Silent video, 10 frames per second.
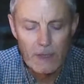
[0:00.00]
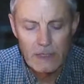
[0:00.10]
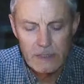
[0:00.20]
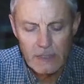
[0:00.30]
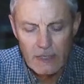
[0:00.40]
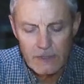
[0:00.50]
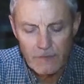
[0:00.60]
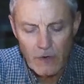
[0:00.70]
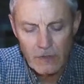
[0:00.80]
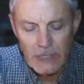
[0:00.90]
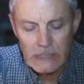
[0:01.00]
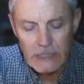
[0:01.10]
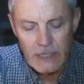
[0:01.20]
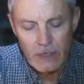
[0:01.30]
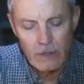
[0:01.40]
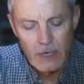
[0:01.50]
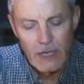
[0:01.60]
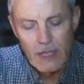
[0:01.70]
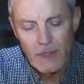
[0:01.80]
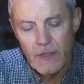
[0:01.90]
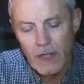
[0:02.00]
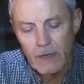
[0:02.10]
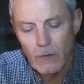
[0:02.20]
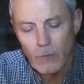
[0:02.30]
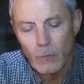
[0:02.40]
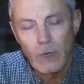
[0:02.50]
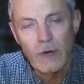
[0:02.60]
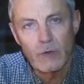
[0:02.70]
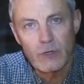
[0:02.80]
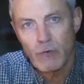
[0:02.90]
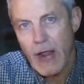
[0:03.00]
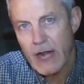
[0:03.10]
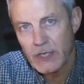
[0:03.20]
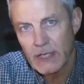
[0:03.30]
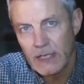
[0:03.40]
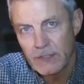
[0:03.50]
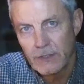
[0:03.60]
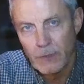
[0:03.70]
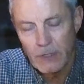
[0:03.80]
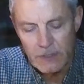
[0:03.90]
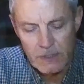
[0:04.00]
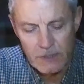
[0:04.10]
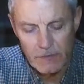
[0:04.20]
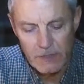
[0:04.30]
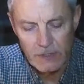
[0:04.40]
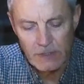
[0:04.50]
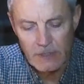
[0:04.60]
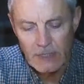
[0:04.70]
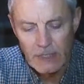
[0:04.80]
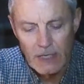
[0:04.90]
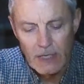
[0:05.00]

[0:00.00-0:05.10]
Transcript: It's fairly clear that whatever trashing he's doing in this facility,